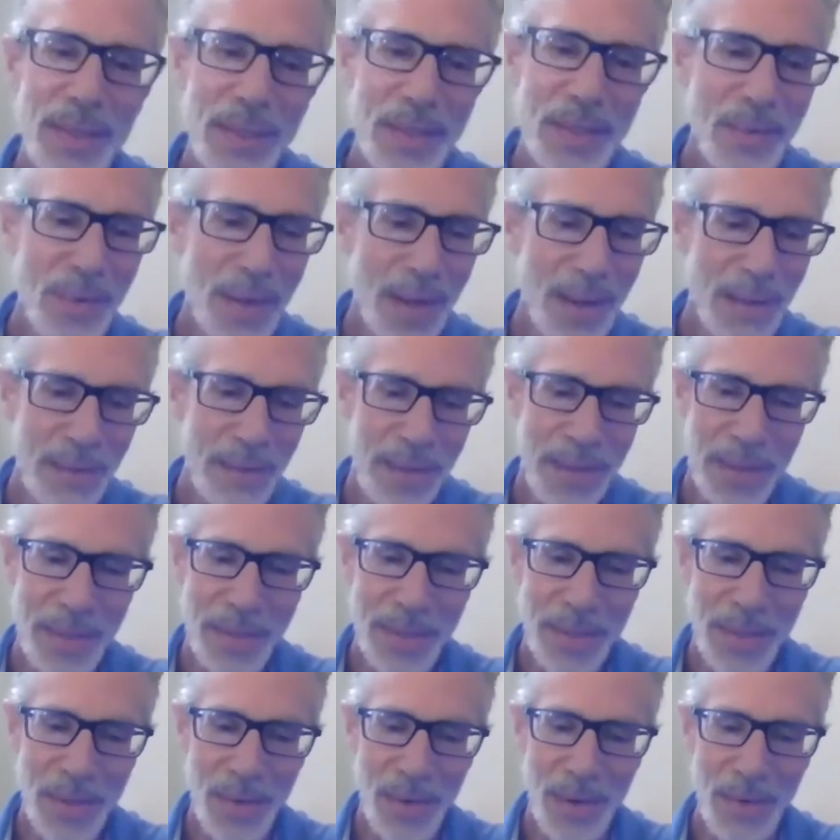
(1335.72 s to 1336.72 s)
you.
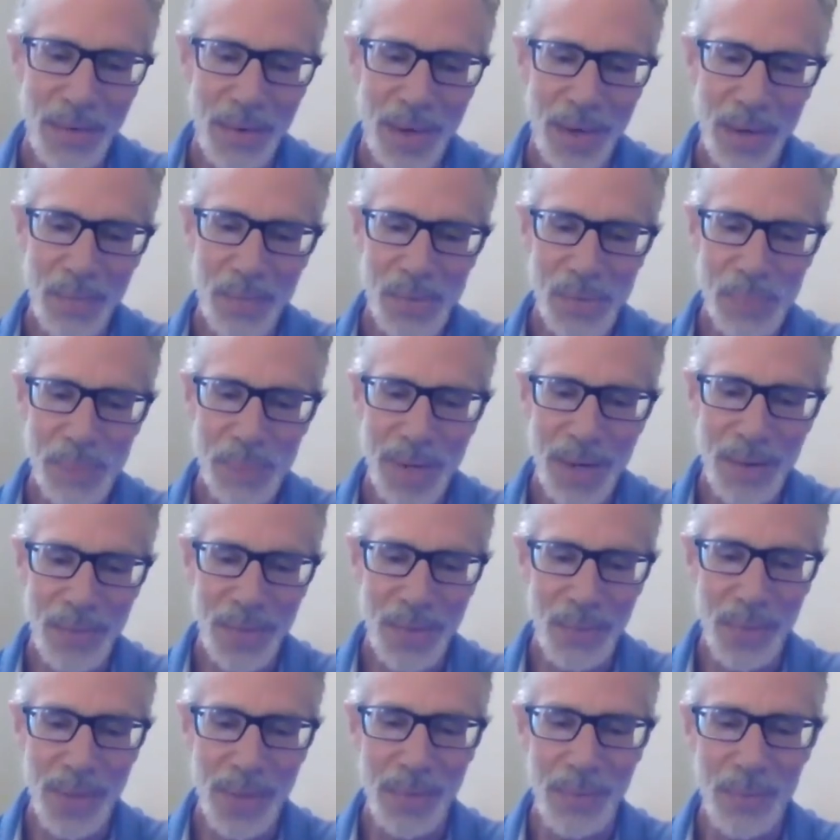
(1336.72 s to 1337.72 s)
I was proud
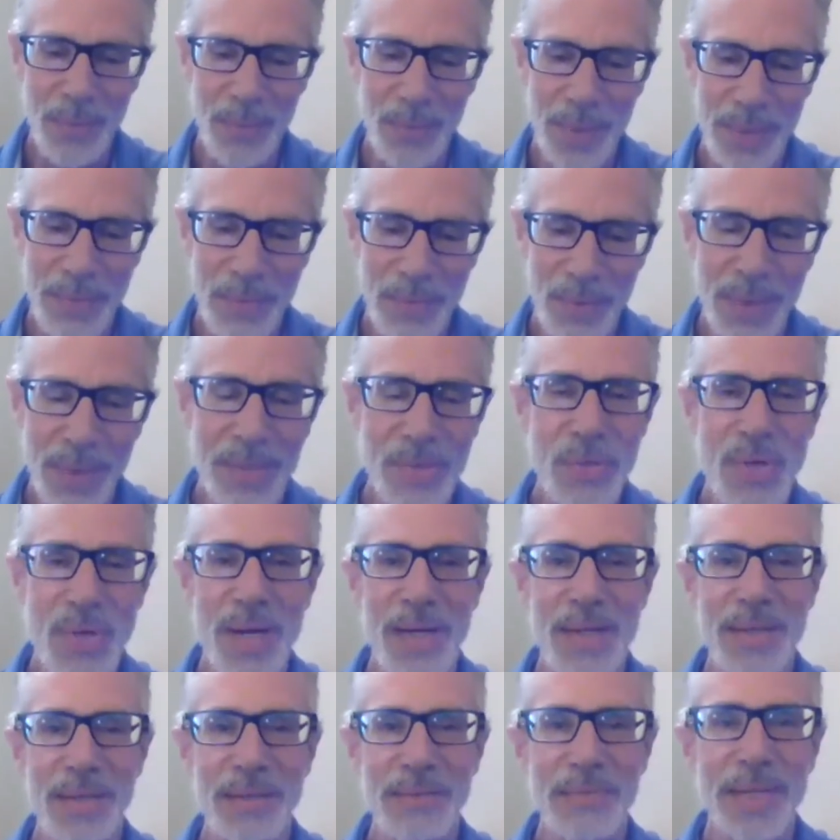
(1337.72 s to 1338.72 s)
that we really
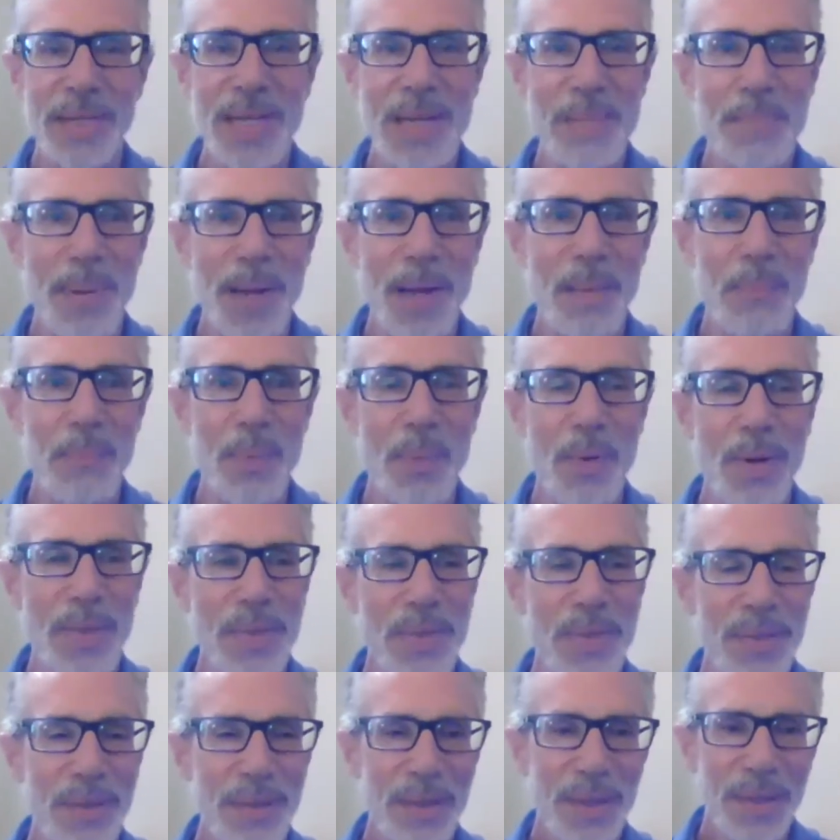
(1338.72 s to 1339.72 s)
tried to keep up
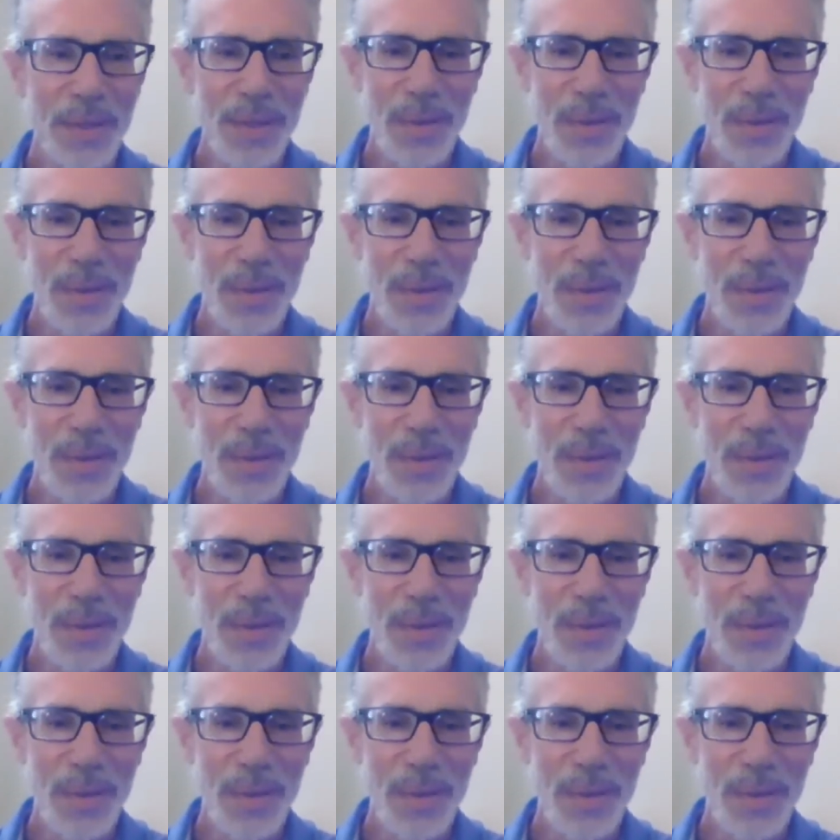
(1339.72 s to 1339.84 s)
with